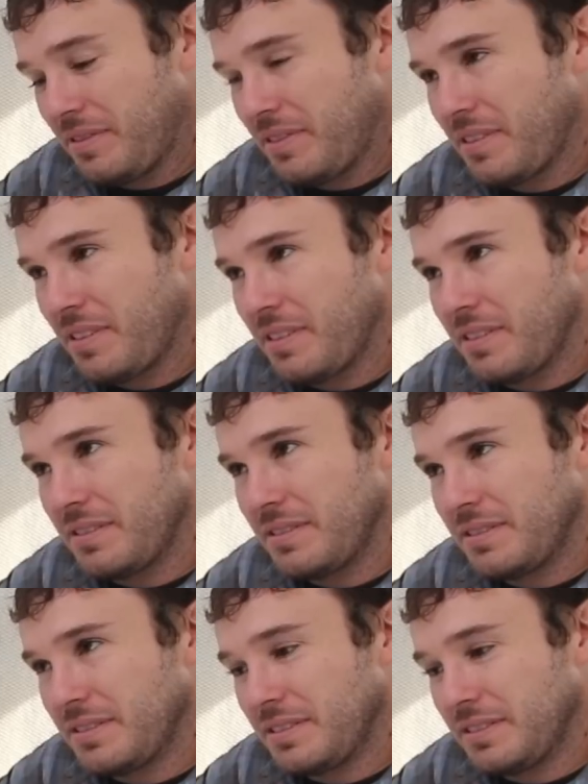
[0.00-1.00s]

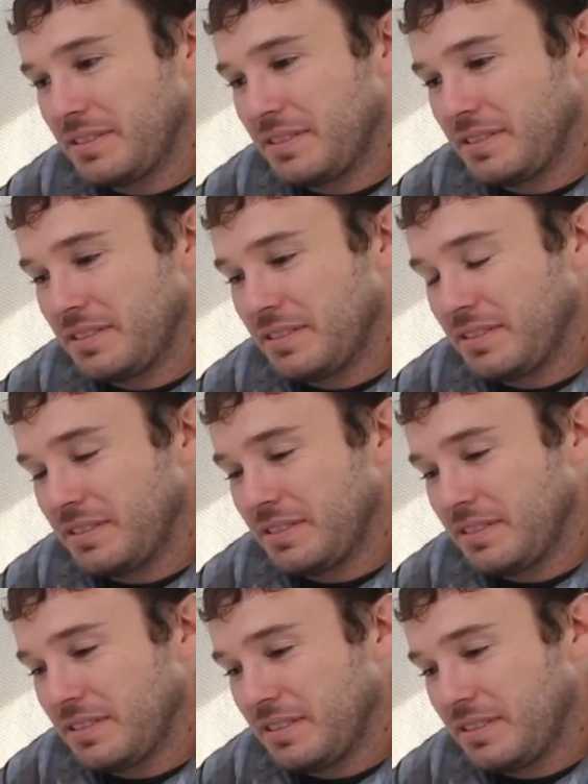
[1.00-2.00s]

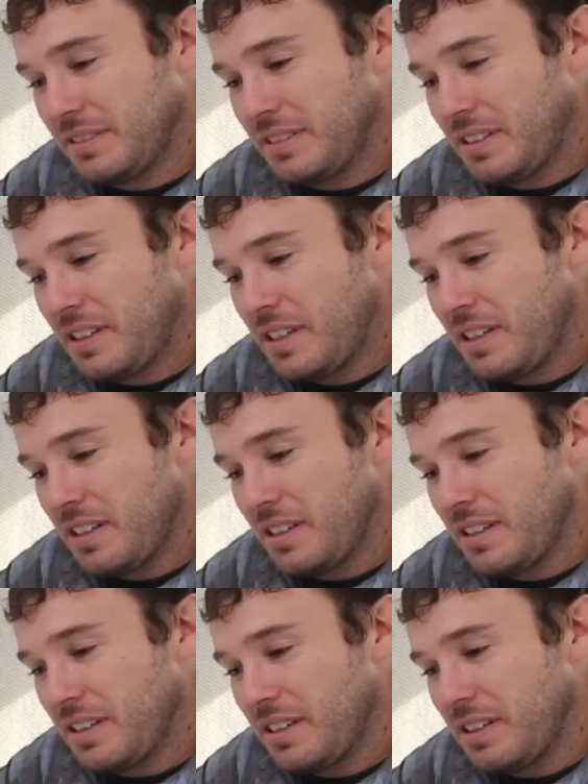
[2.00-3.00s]

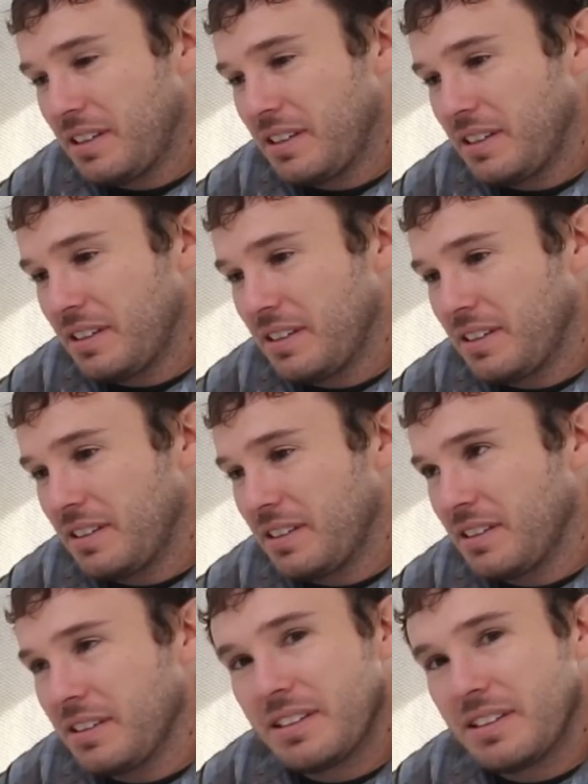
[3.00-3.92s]
(not speaking)